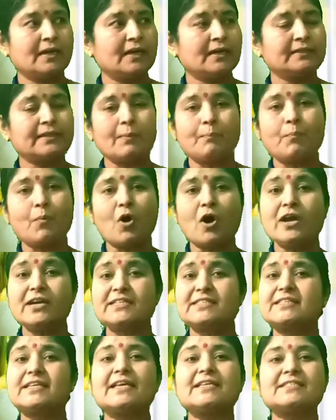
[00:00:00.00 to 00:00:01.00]
The poet
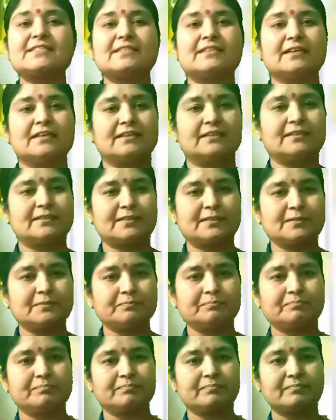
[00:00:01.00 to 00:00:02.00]
says that
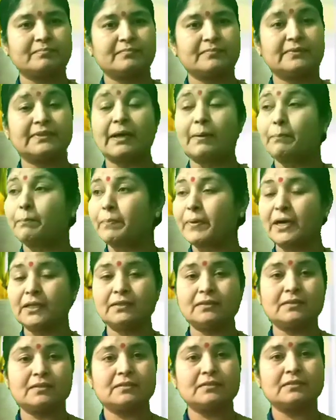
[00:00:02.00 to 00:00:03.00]
the
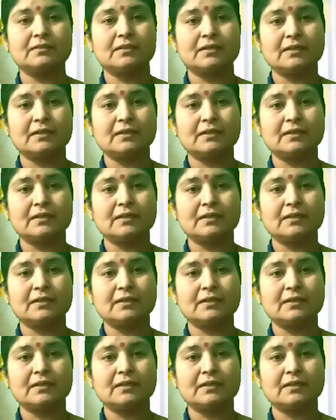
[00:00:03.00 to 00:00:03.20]
path